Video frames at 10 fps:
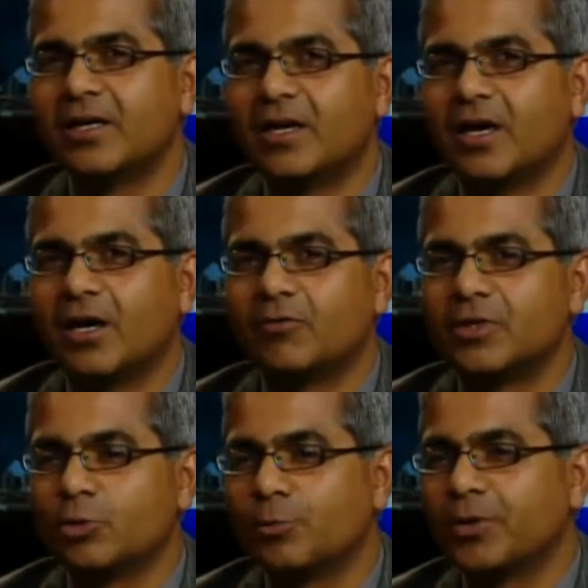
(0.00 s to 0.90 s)
uh,
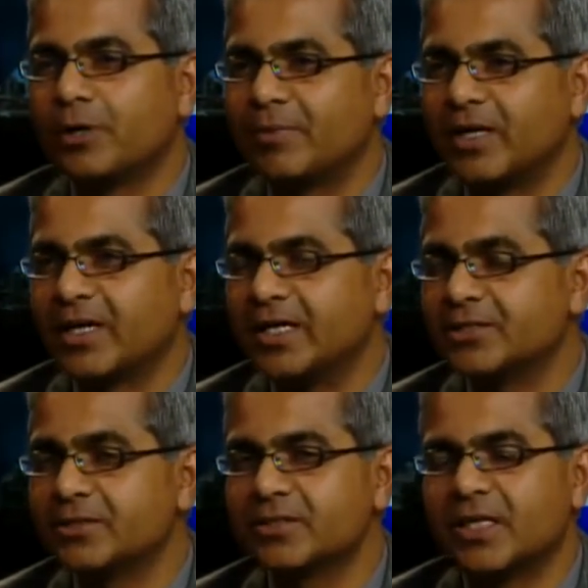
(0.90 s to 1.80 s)
with opioid
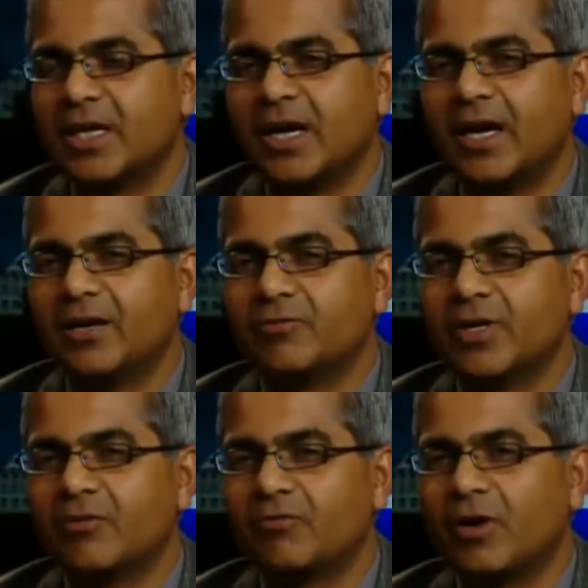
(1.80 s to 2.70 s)
medications, and we
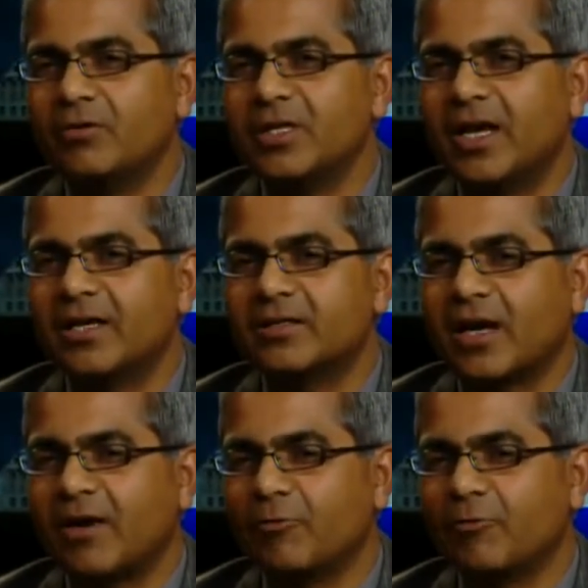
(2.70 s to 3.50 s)
have found that